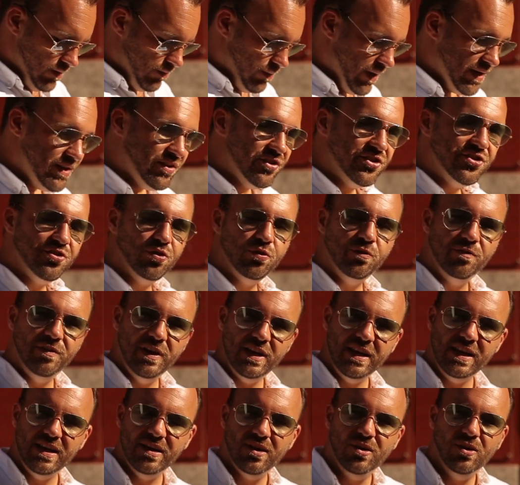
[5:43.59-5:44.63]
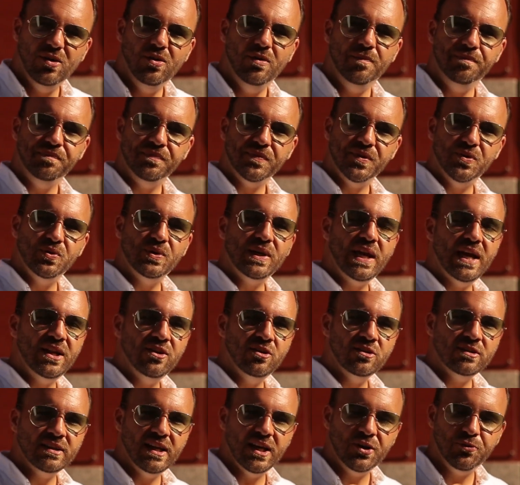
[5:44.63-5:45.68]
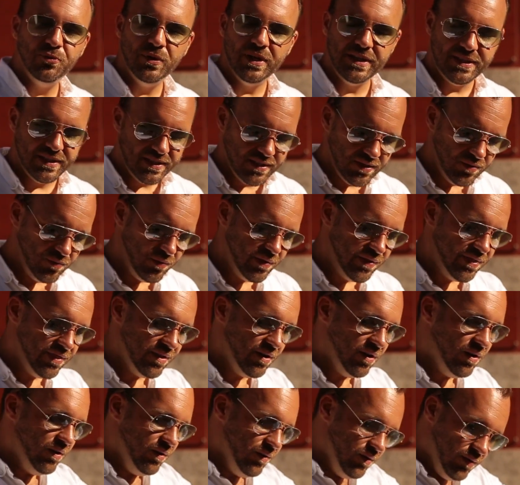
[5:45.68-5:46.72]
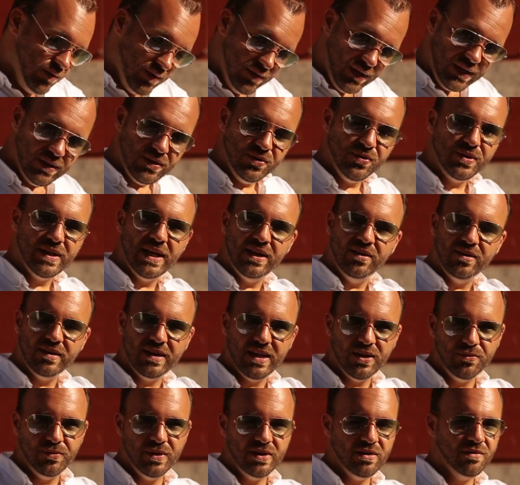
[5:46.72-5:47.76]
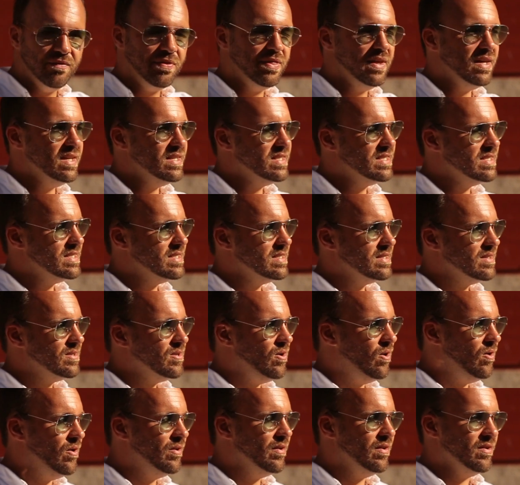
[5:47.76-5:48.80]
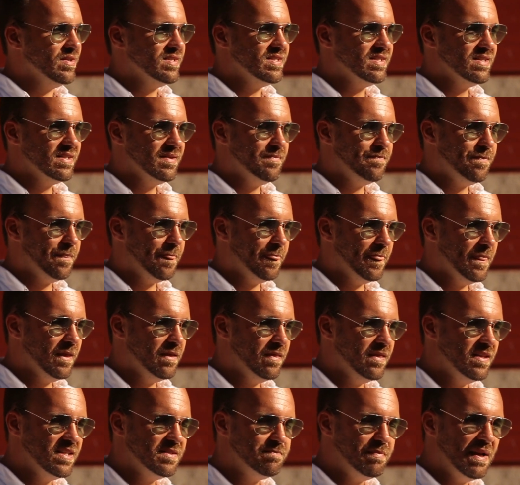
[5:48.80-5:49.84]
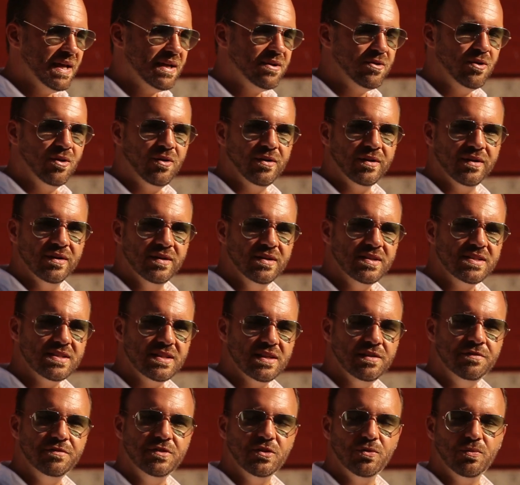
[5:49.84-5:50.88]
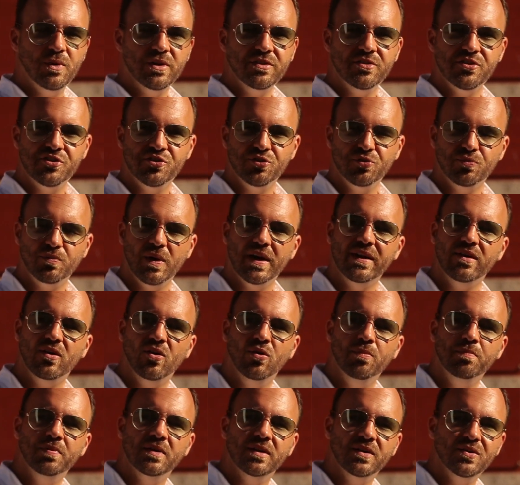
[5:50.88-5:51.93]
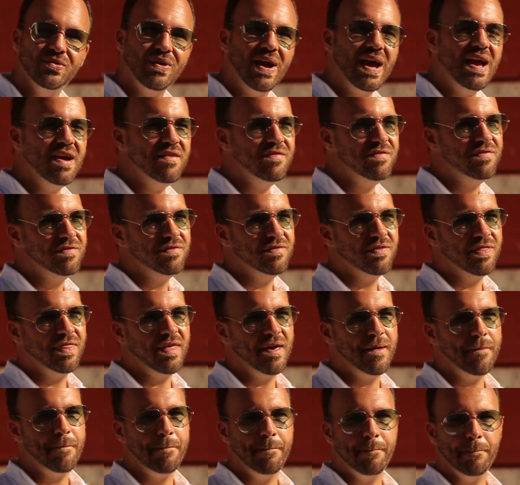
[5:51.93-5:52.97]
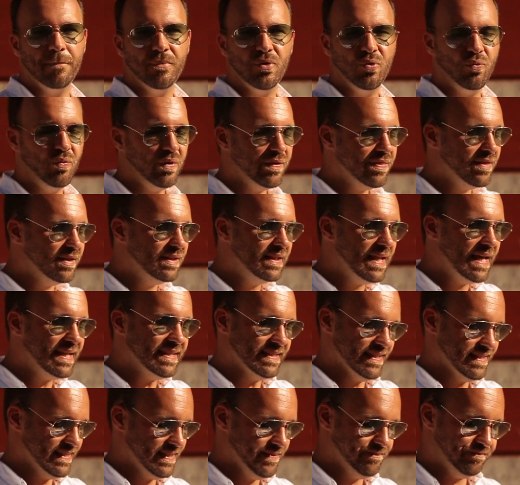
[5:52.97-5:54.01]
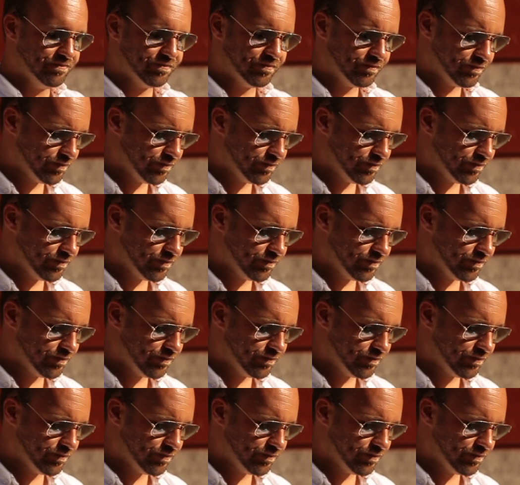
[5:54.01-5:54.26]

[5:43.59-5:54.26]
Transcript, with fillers: When you shoot video, you cannot get rid with you cannot get rid of these corners, these black corners, if you want to shoot wide open. You have them with the lens.